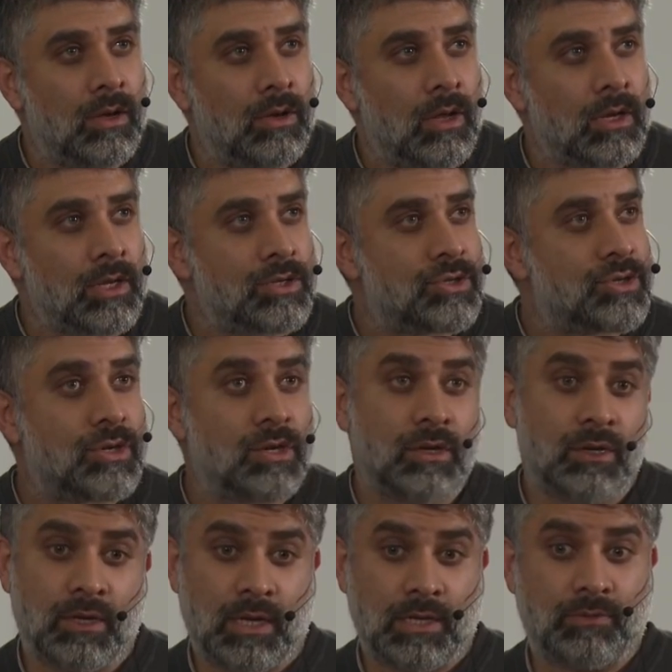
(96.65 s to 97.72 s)
Knowledge,
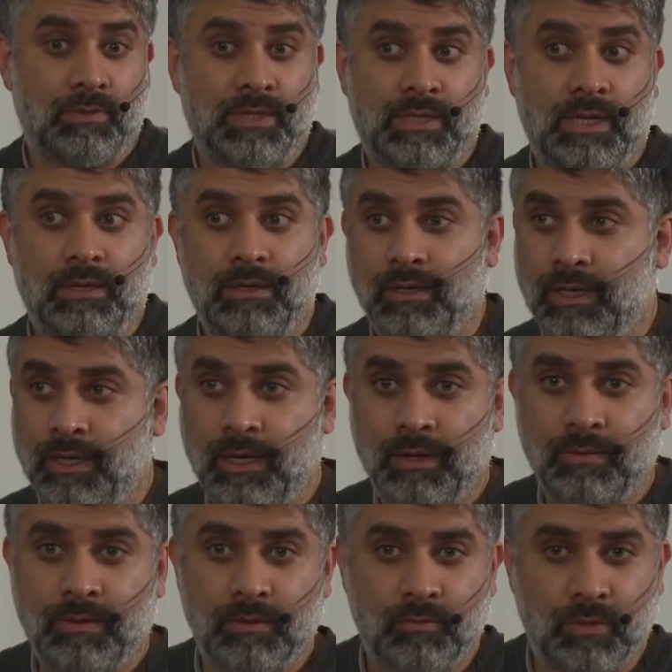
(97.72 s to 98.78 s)
as we said earlier,
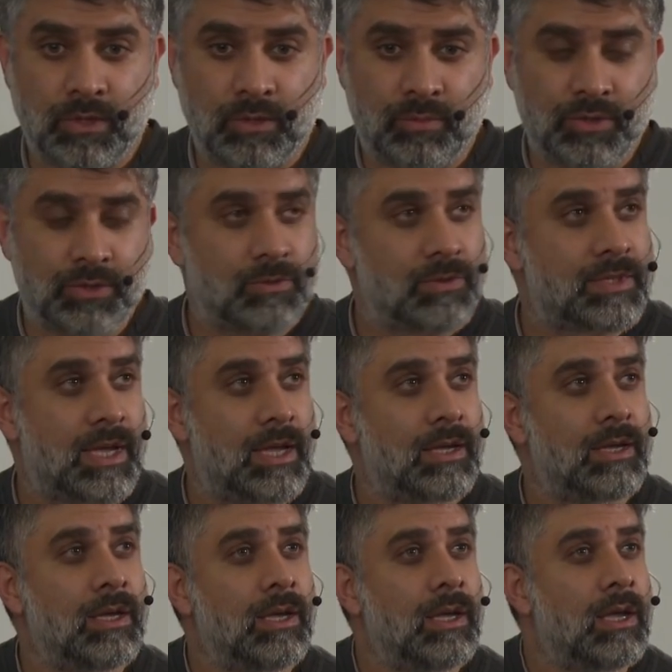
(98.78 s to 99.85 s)
one of the brothers was
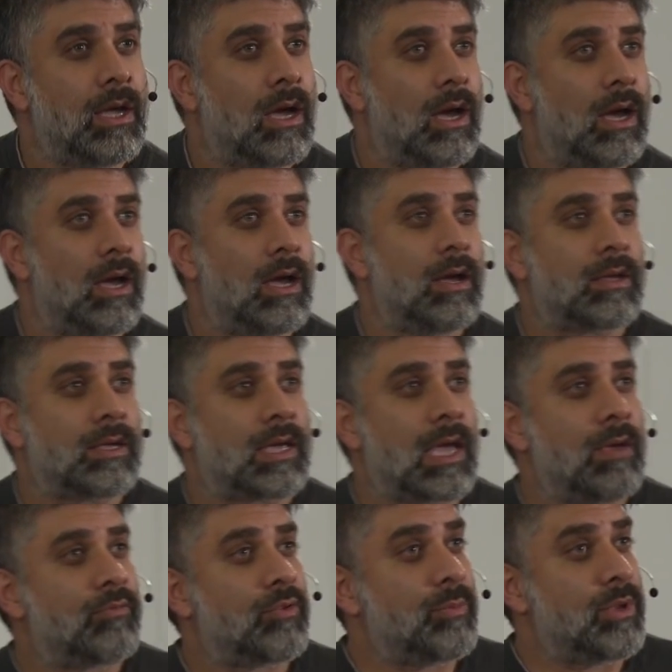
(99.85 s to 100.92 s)
saying,
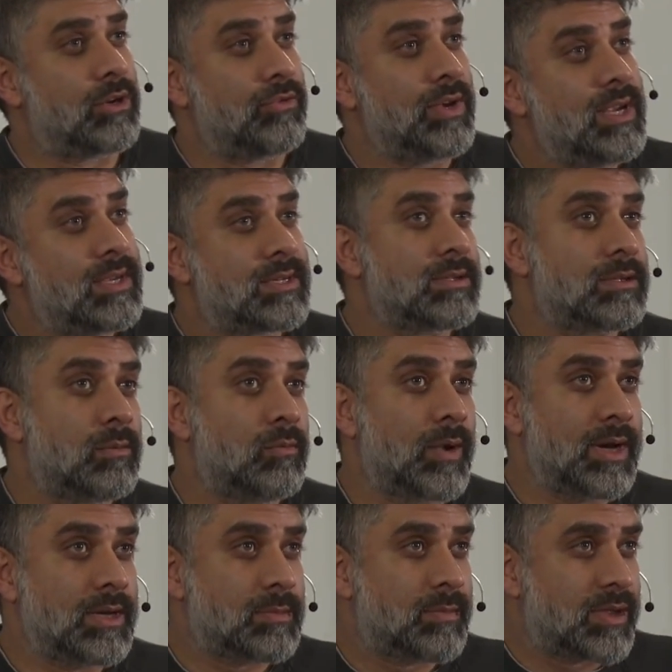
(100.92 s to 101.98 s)
came from the Greeks in some
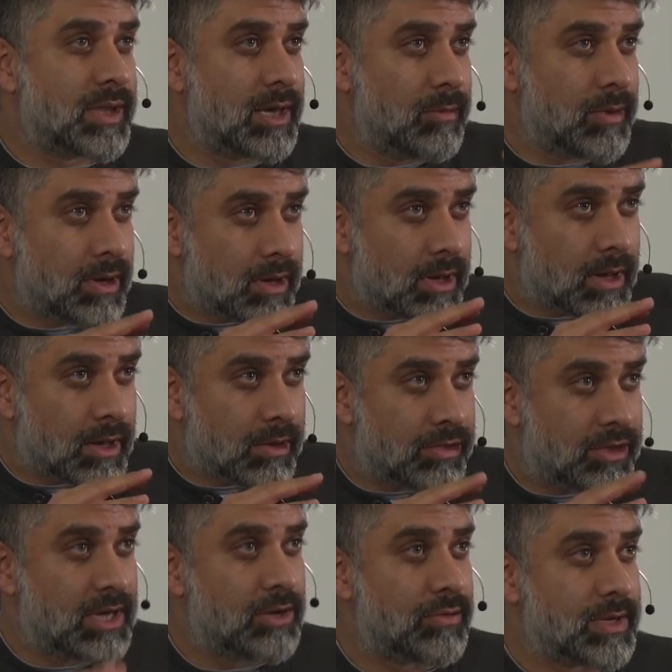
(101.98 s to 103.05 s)
ways, but they were
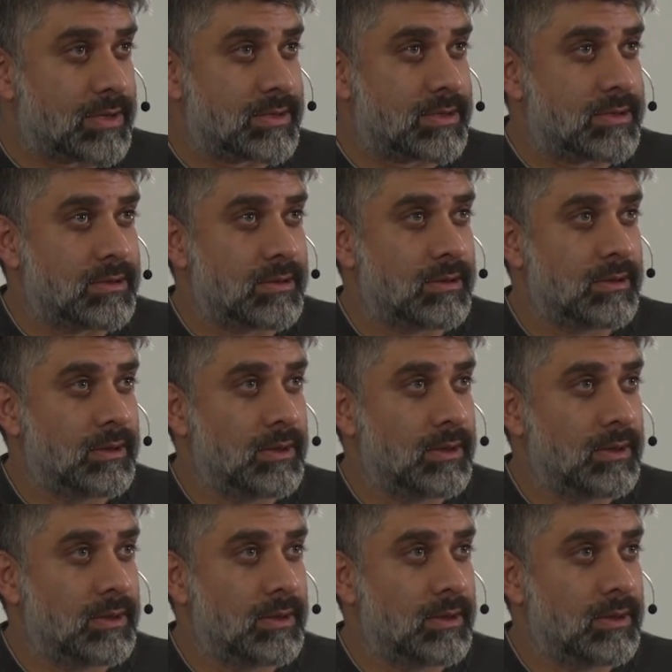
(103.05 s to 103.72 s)
theorists.